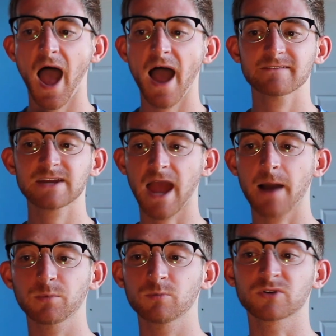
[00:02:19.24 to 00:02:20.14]
having
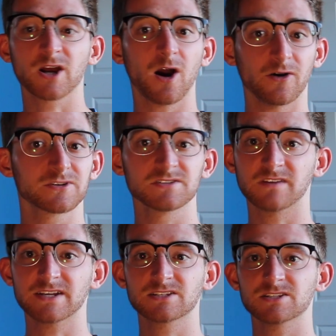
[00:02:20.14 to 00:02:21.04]
Apple bring other
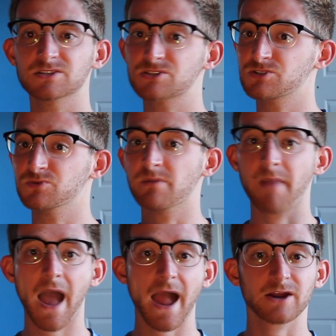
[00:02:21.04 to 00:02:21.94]
devices to the
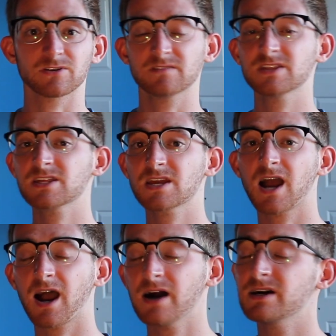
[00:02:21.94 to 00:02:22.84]
Mac or even the
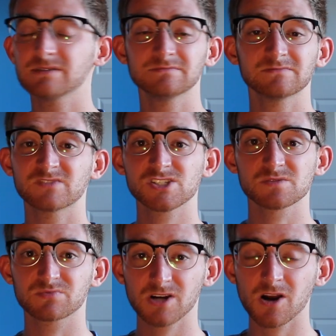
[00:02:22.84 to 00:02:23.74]
um,
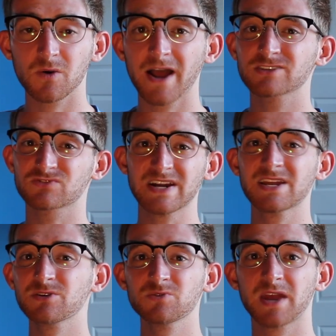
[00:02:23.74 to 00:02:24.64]
Vision Pro, as right
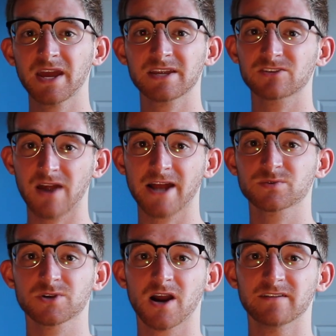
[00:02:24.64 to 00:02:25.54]
now you can't interact
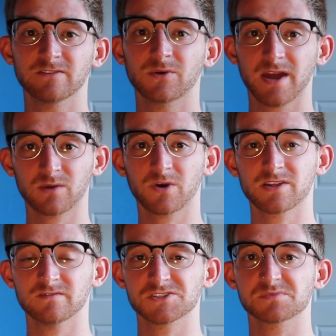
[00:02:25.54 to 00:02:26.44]
with your iPhone and wear
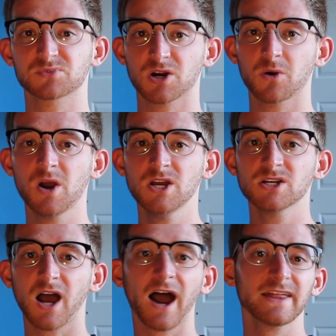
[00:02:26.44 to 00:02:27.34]
the Vision Pro.
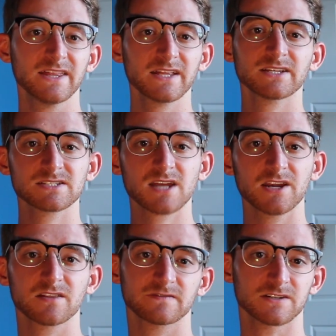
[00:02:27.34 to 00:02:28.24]
I think this is
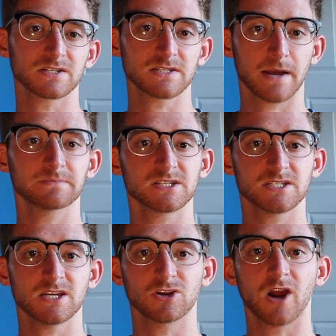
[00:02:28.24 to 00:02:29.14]
kind of the first step to
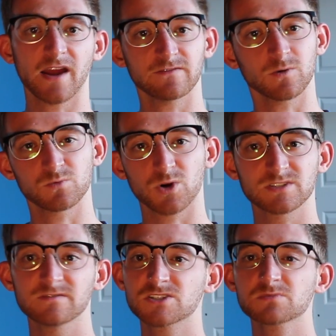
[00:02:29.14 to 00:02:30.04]
seeing your iPhone brought
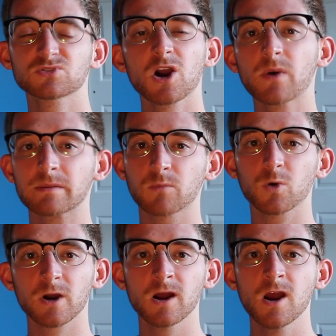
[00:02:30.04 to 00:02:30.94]
to Vision Pro and
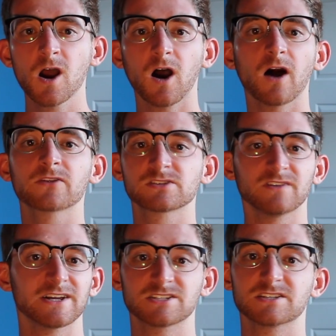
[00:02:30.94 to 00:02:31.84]
more other
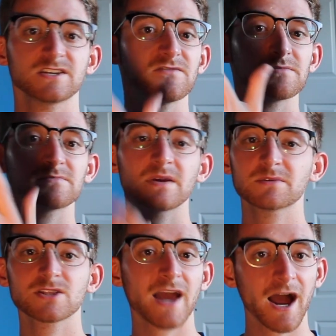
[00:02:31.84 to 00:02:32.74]
devices, even
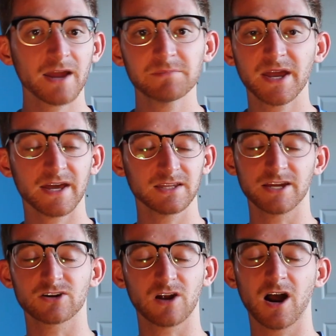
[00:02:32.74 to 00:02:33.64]
maybe the iPad
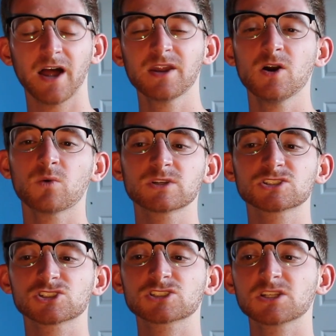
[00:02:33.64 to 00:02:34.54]
later on, which
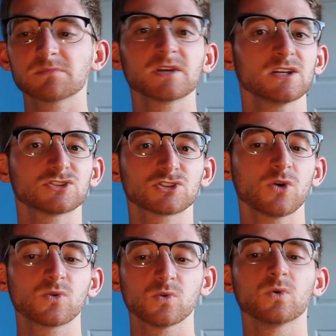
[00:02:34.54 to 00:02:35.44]
is just going to be
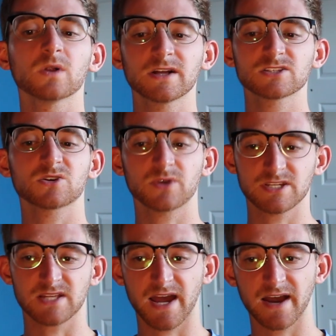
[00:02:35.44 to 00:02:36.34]
so cool and so
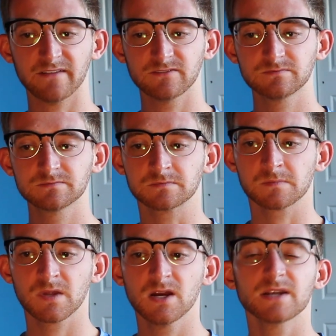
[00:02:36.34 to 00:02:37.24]
nice to have.
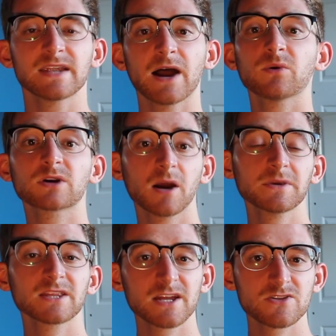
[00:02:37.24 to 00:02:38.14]
Now,
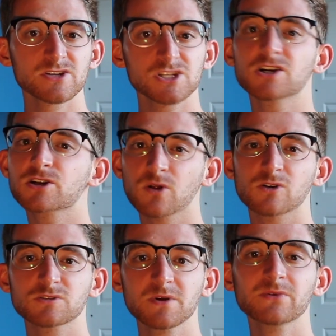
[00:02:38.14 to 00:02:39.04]
coming later this year, you'll
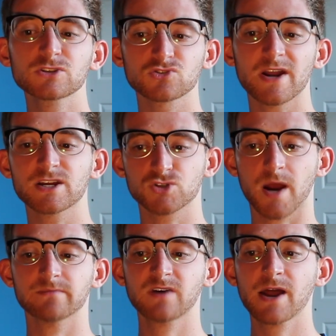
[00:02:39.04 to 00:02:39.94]
also be able to drag and
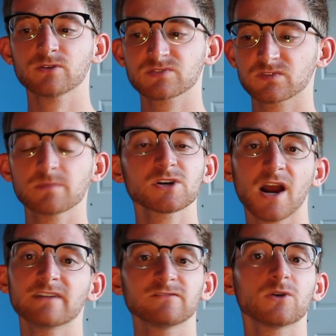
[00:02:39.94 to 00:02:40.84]
drop files from your
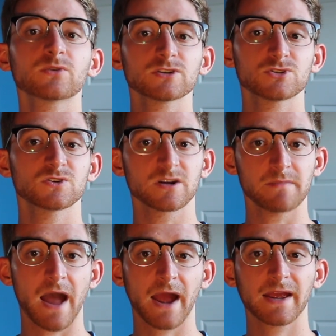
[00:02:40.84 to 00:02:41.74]
iPhone to your
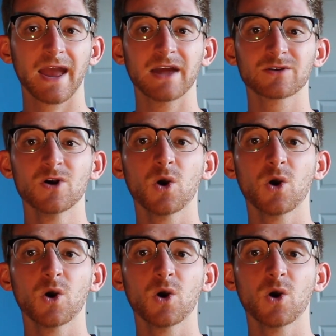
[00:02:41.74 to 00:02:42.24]
Mac. And